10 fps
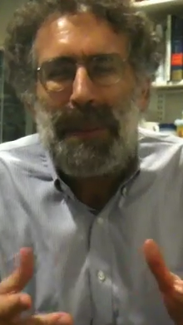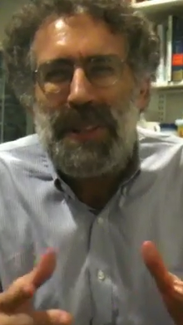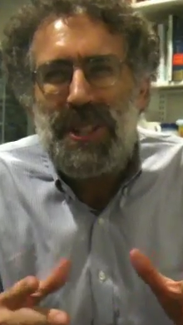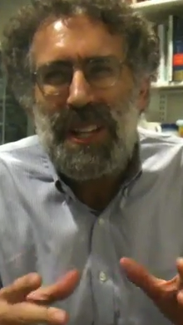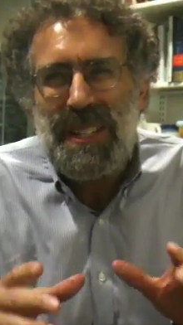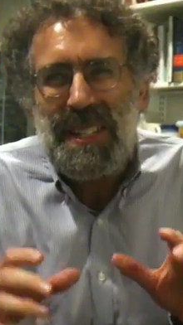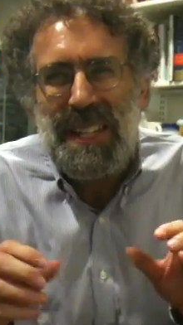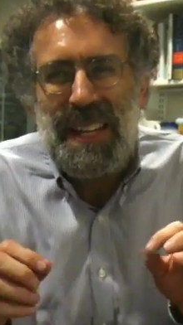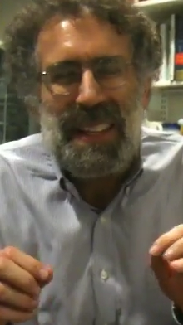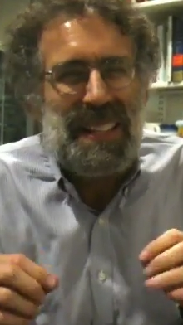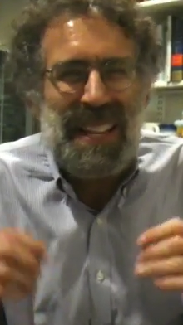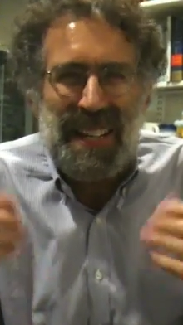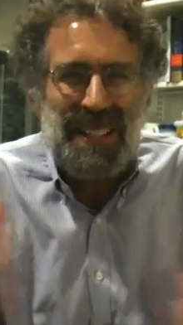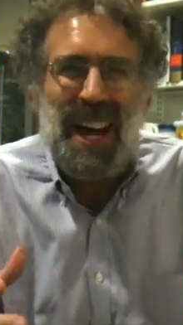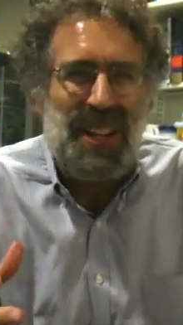but just seeing the
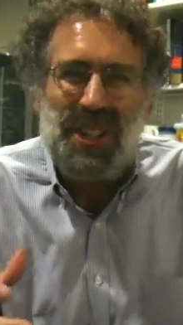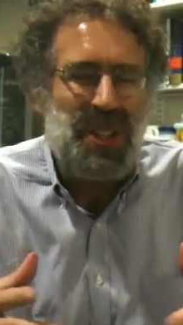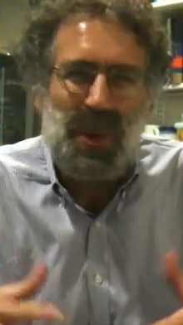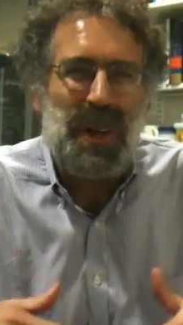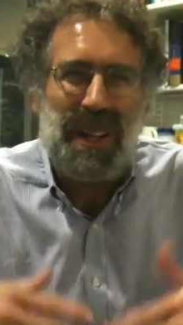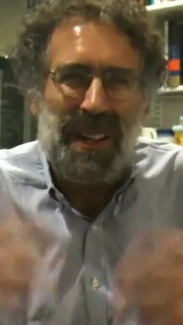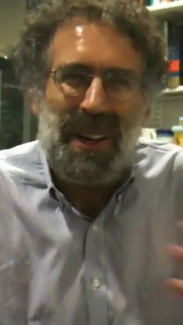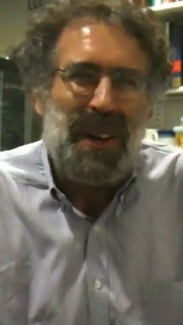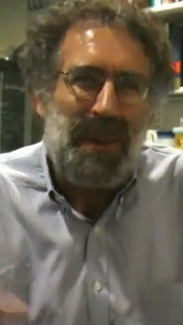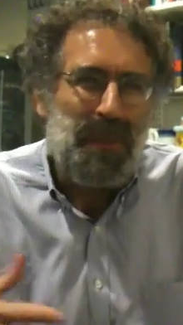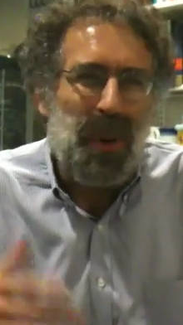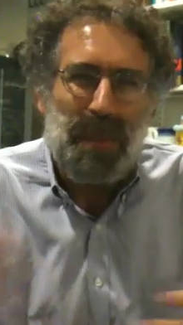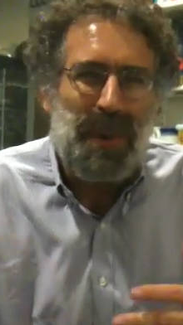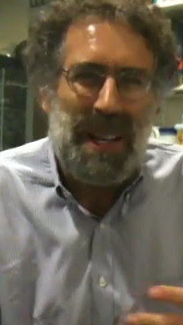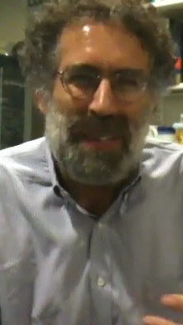technology doing more
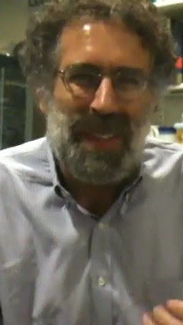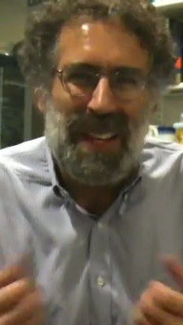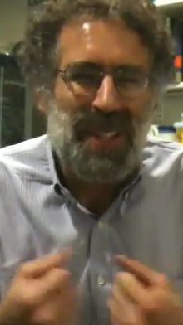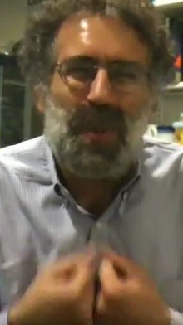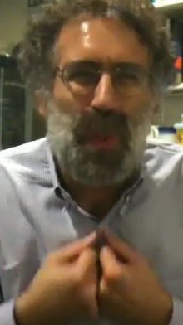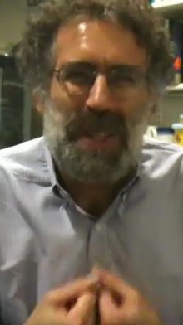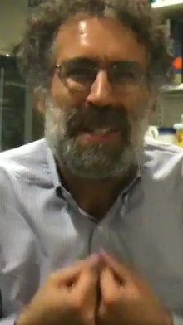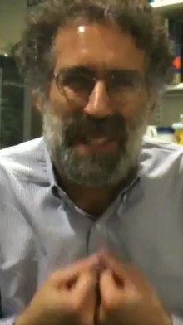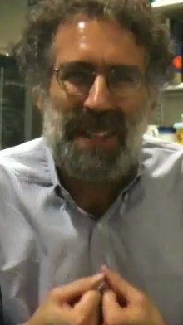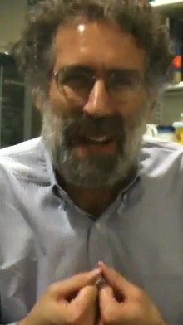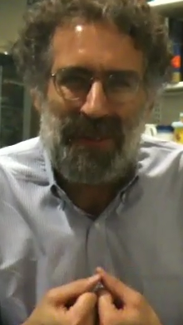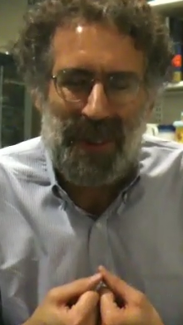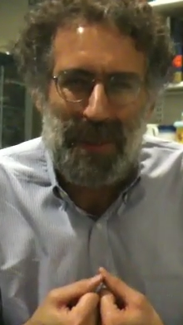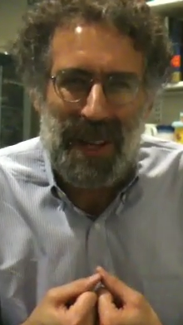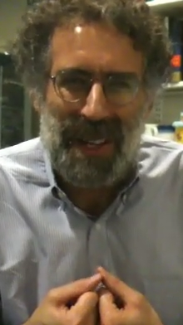impressive things wasn't enough
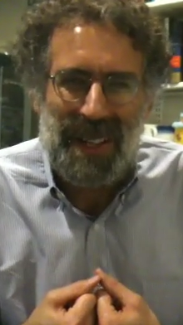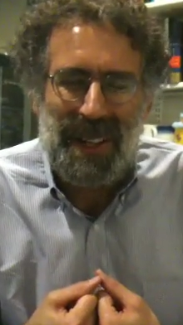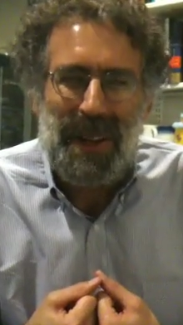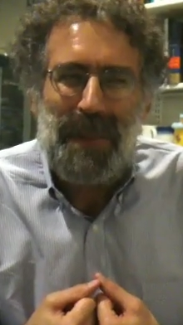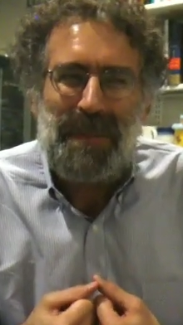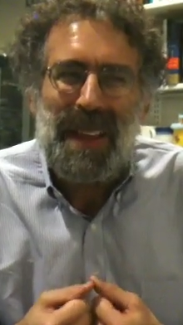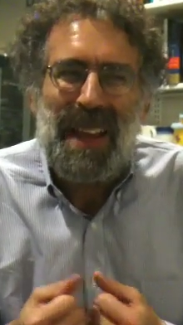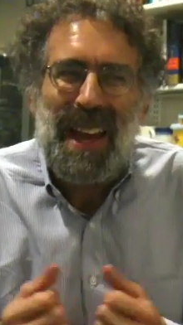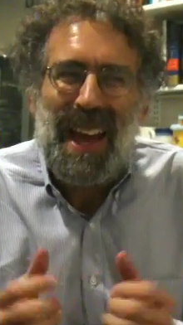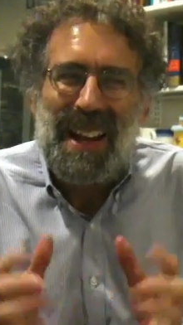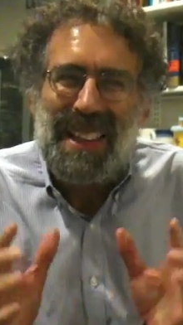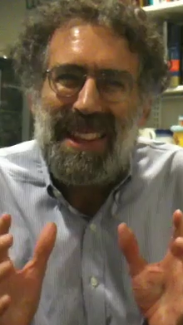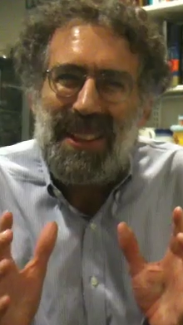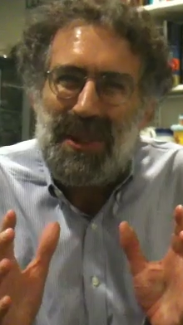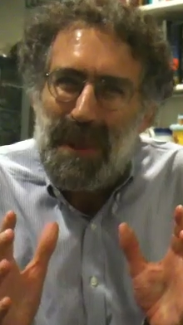for me. And I
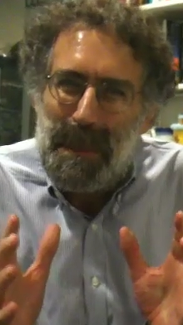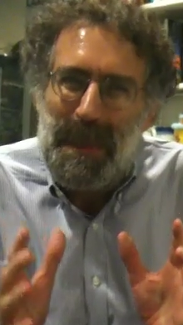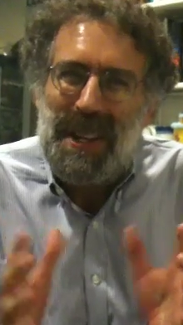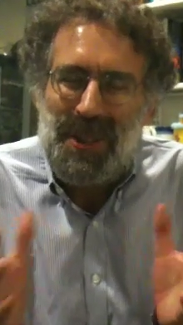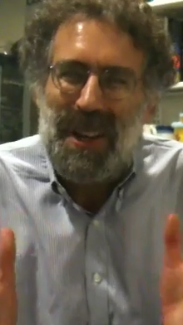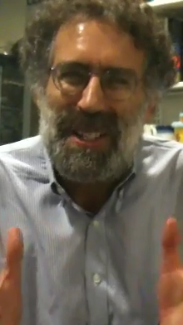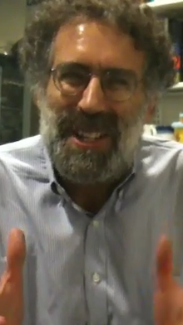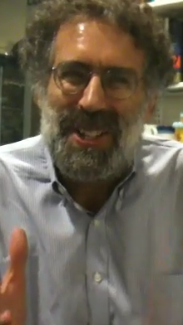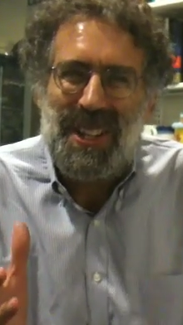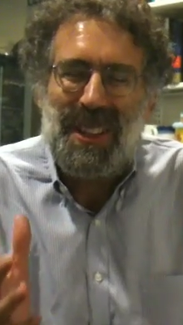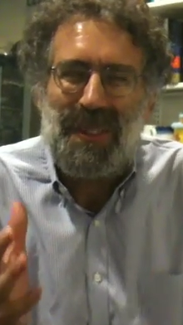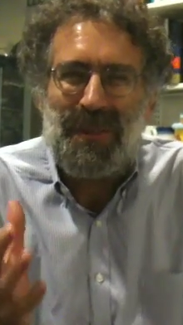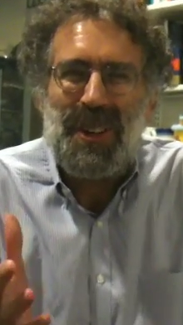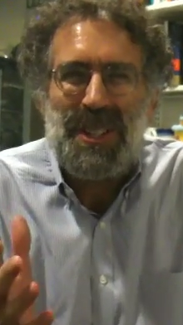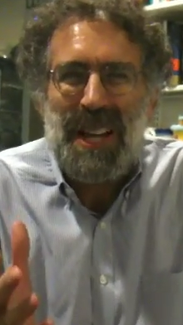think there was a big transition the
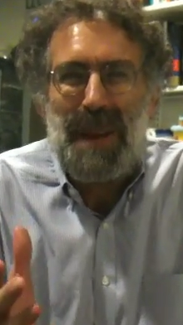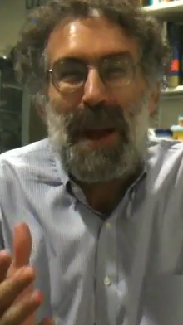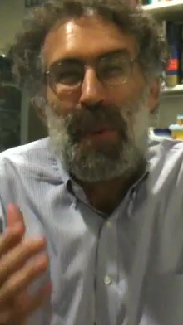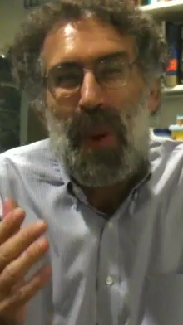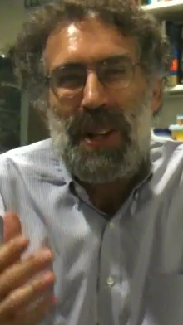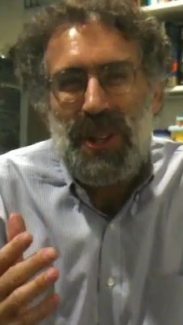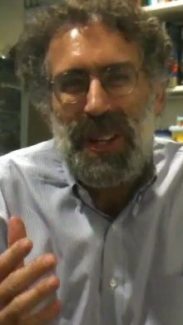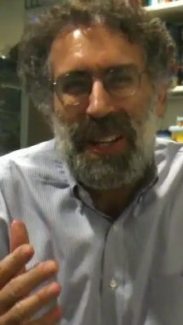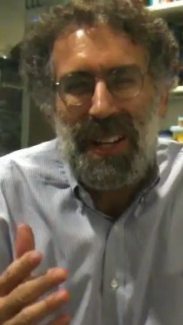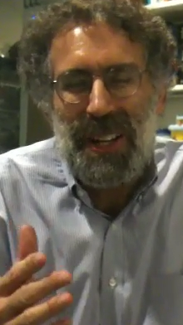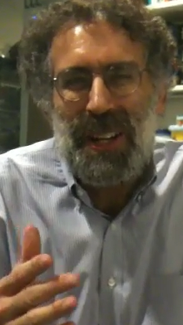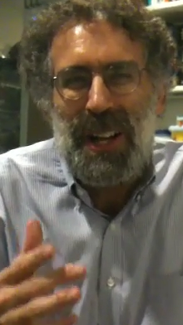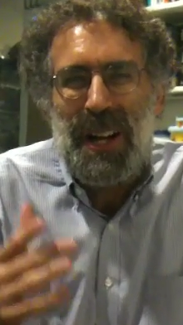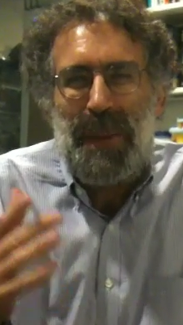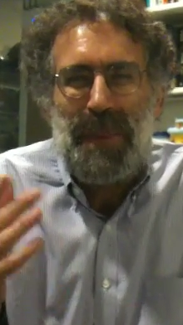first time I went to hear
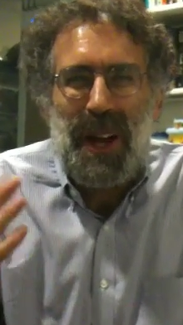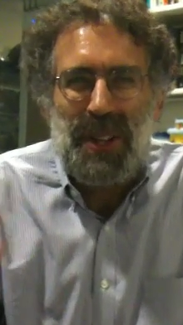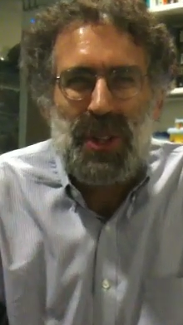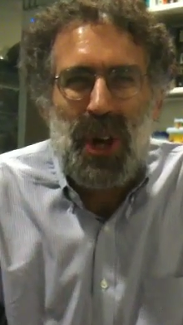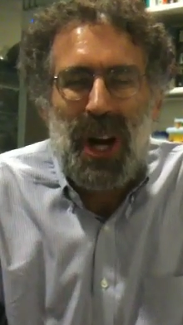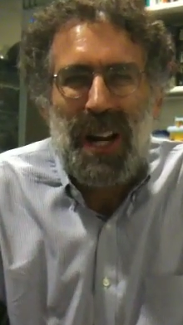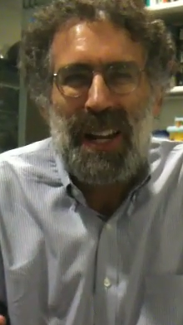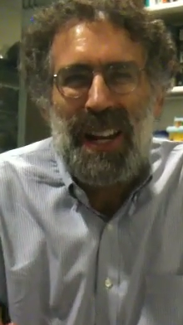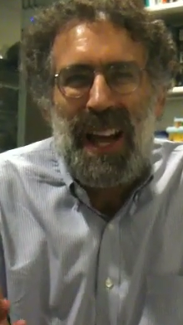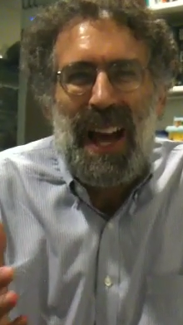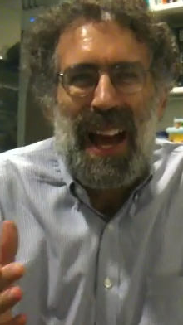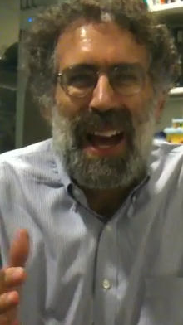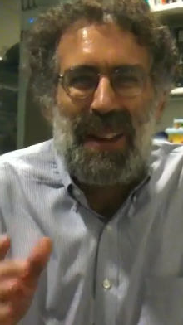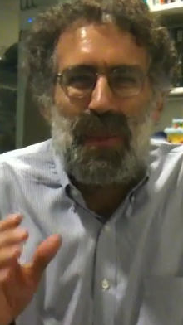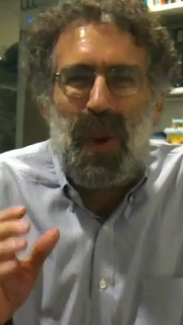a talk
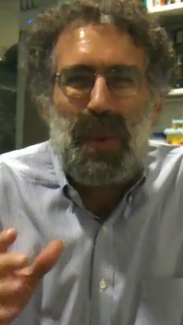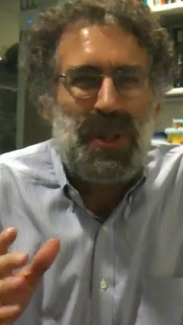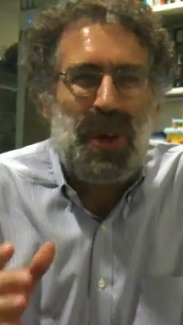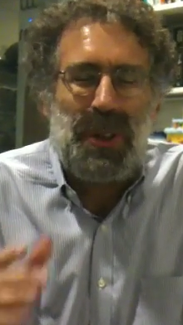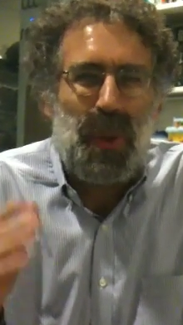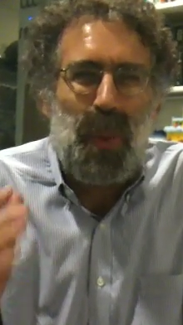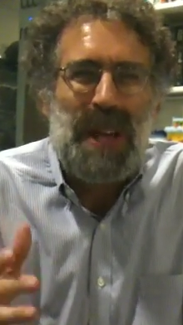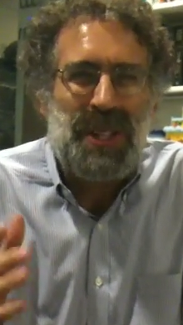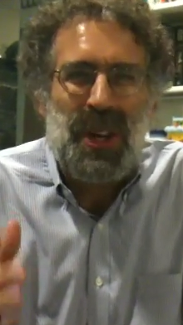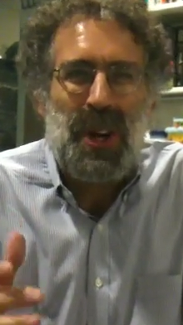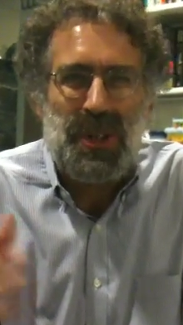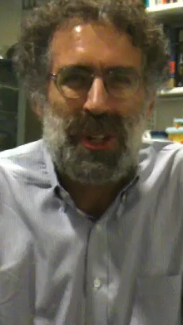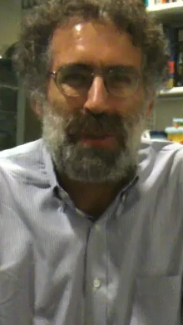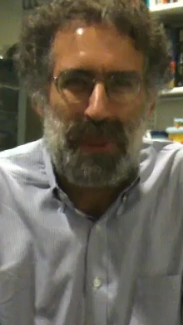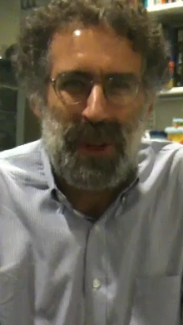at what was called the West
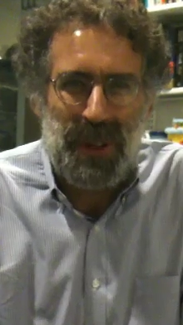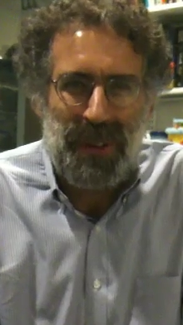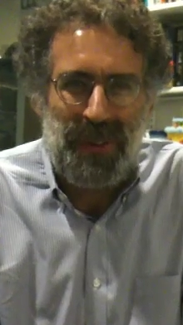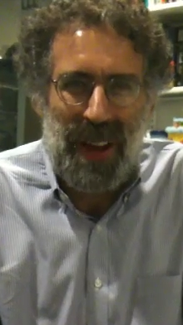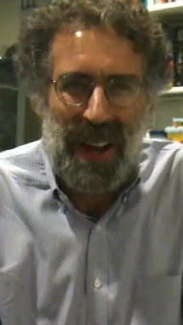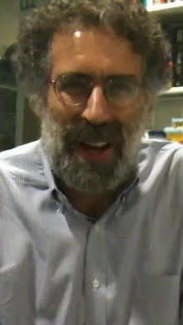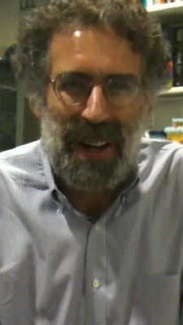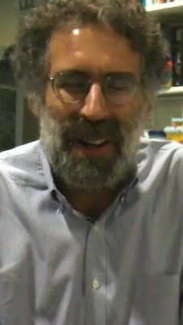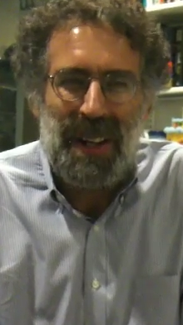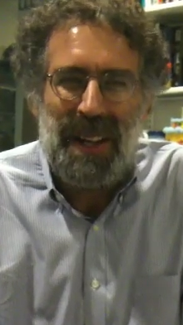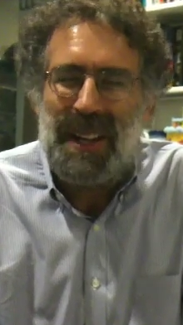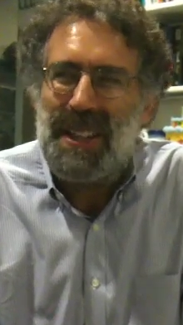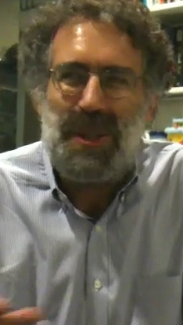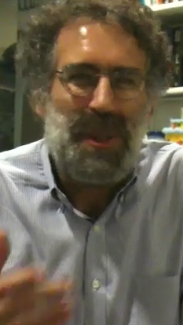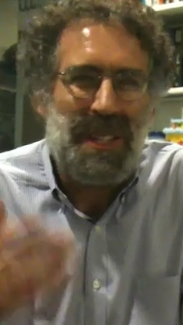Coast Computer Fair.
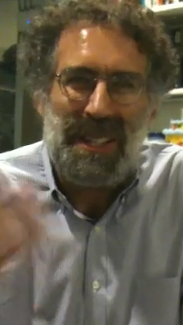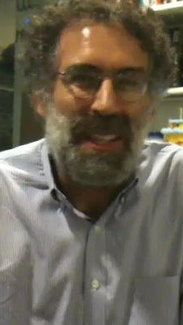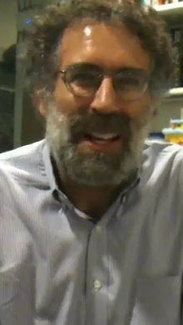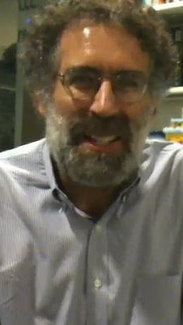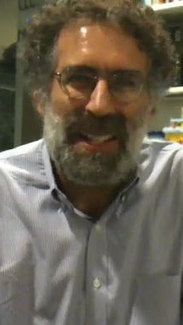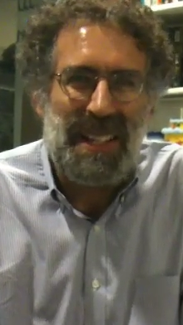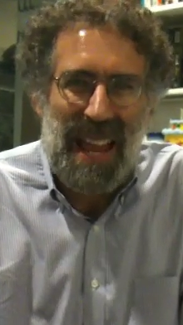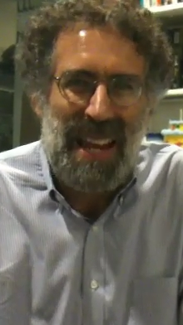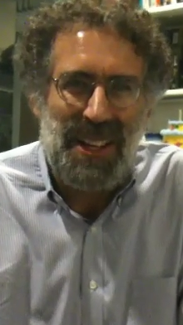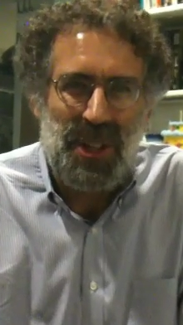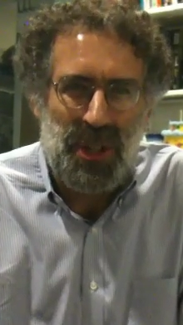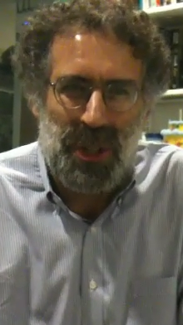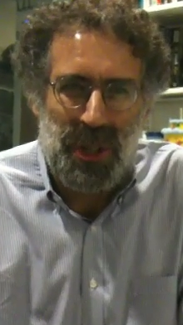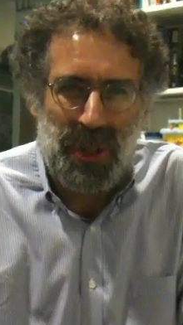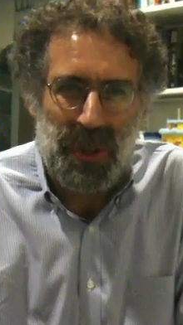This was in
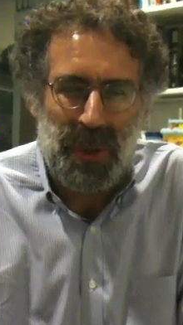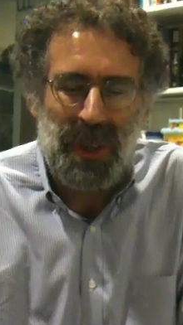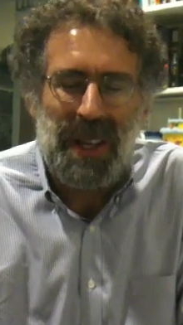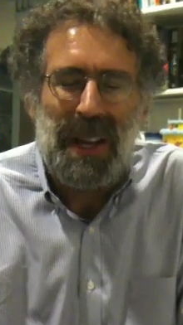1982.